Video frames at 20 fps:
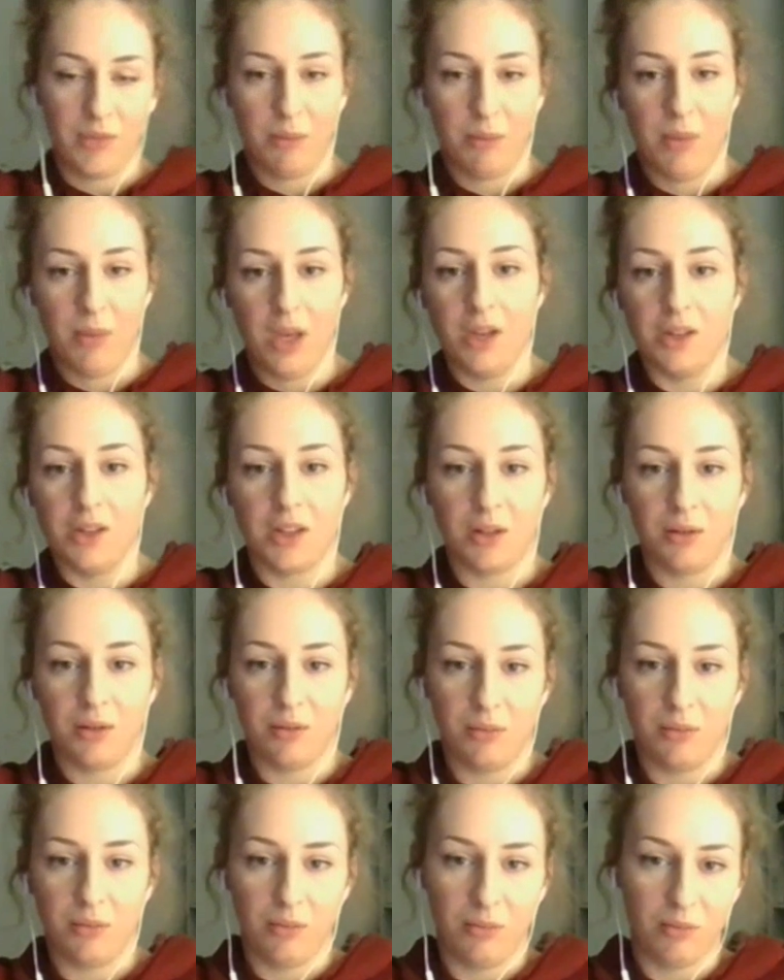
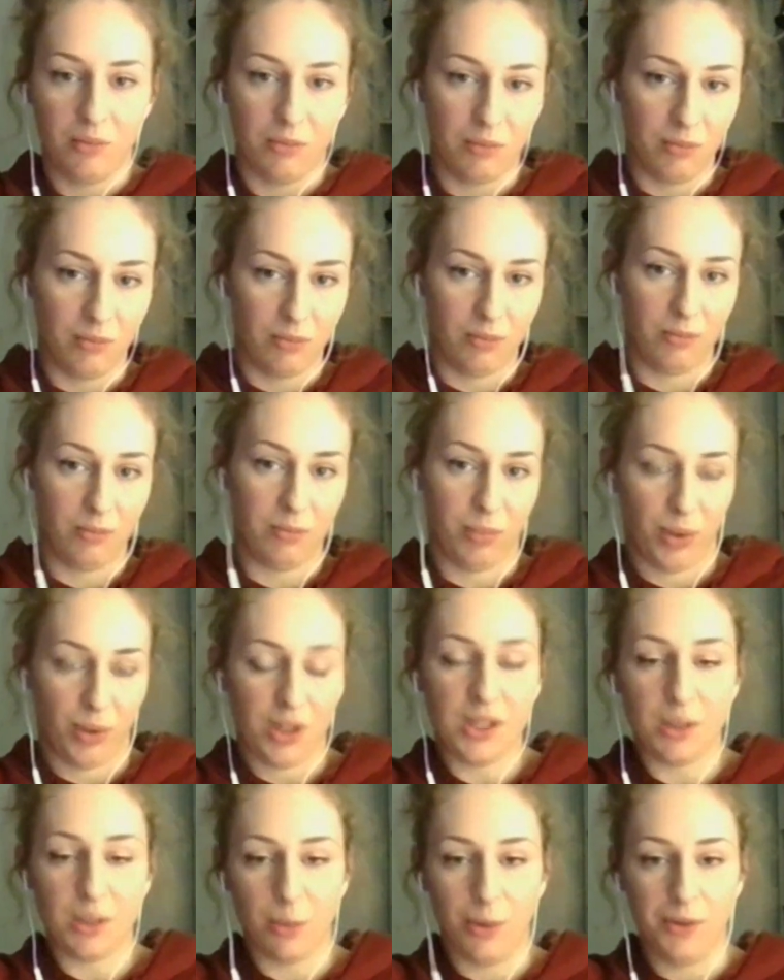diminishing
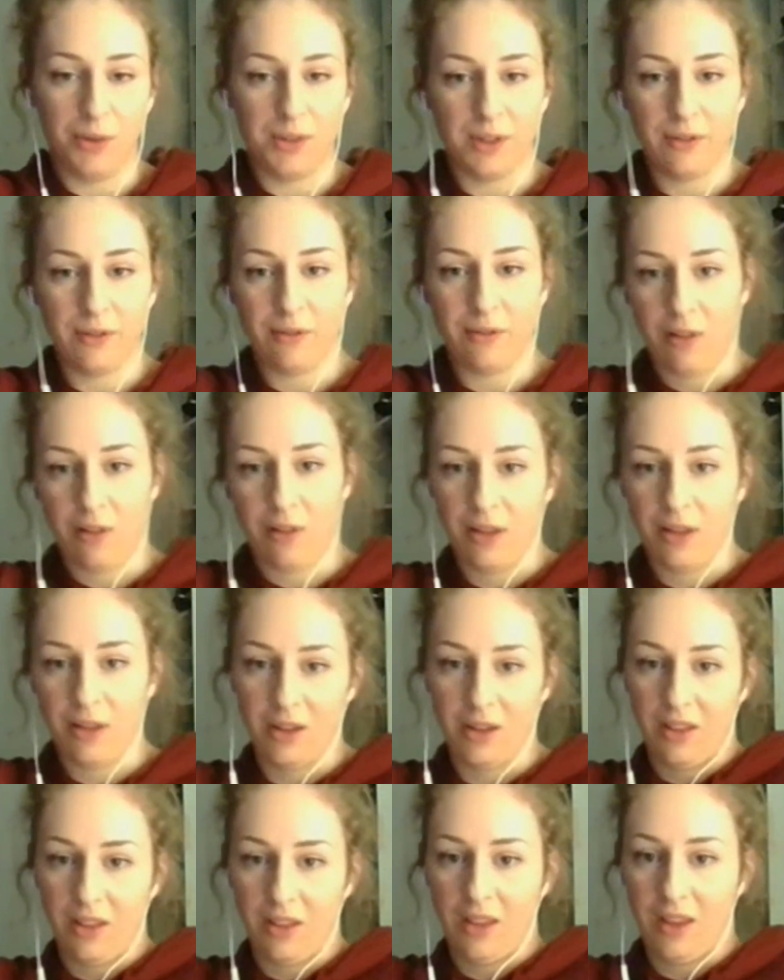principles that fall
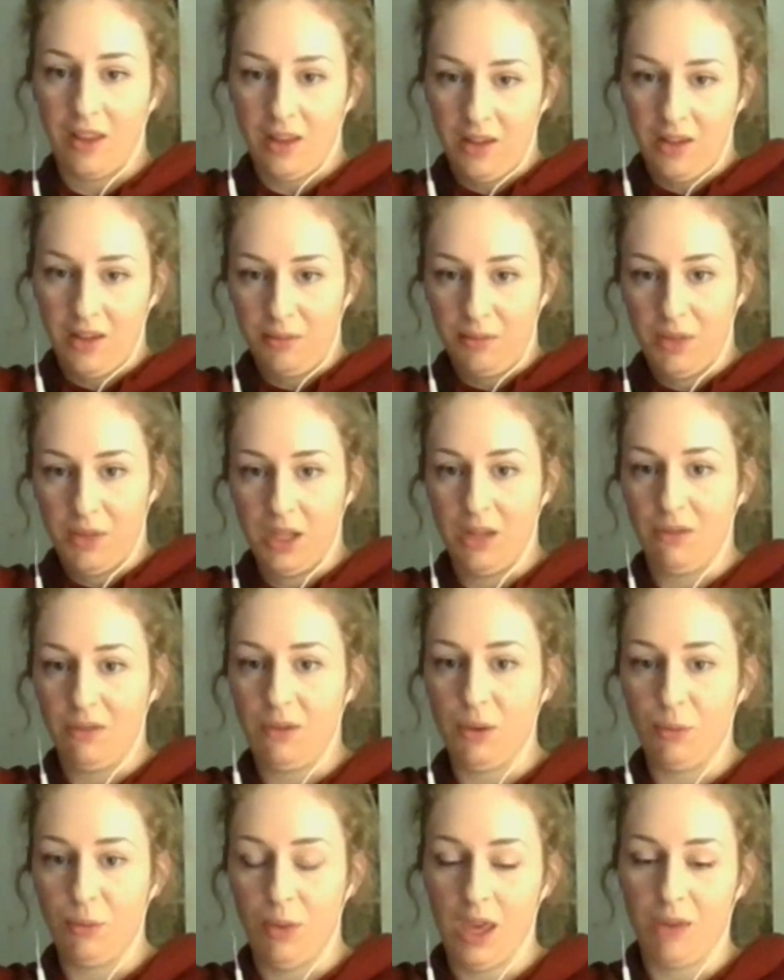into that. I mean, if
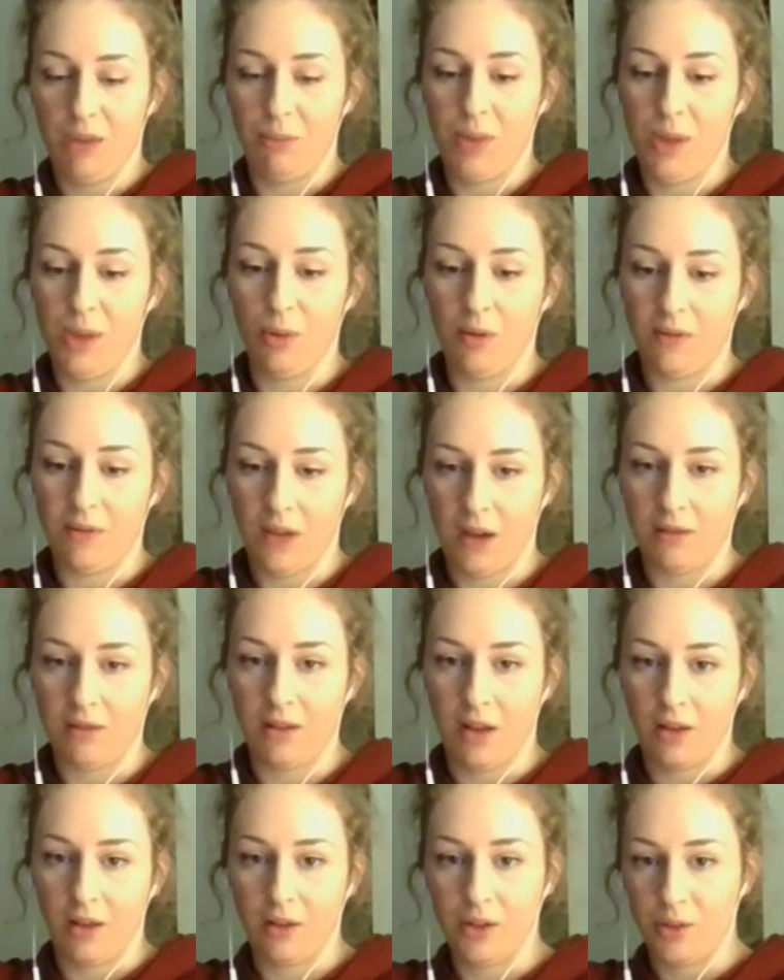you pay people
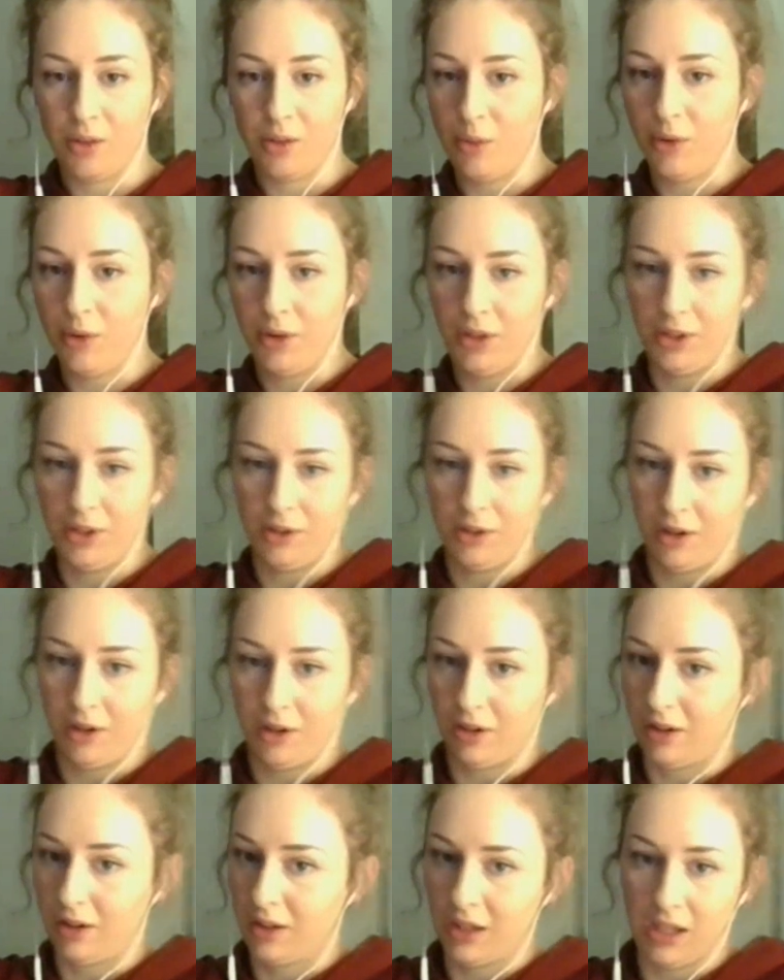$5 more, you're
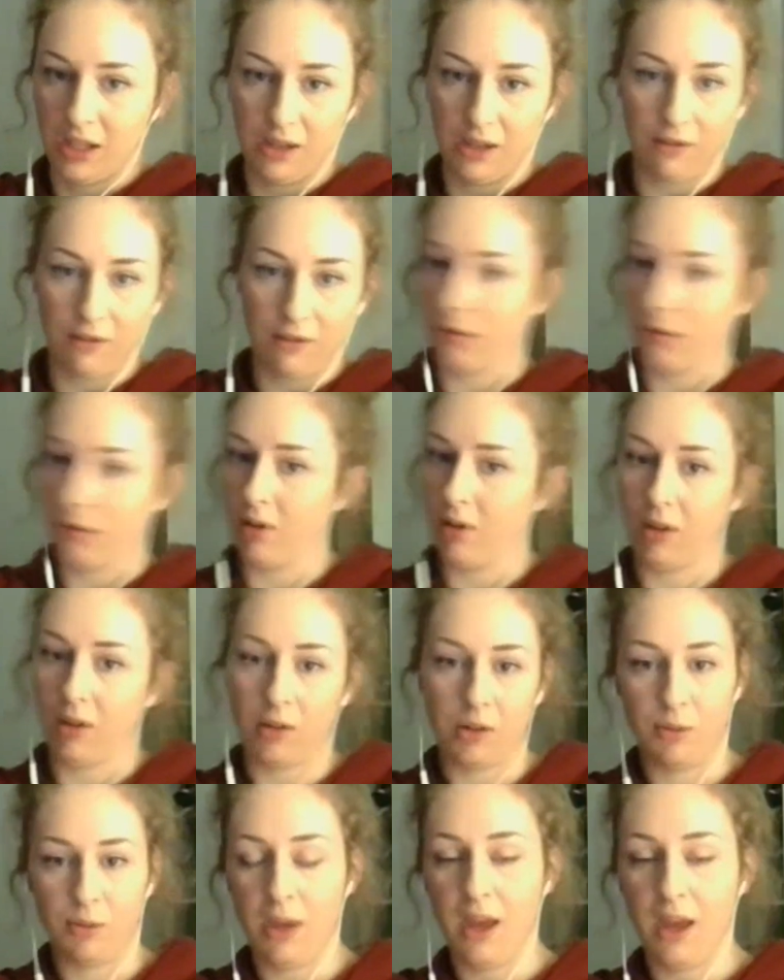not going to get $5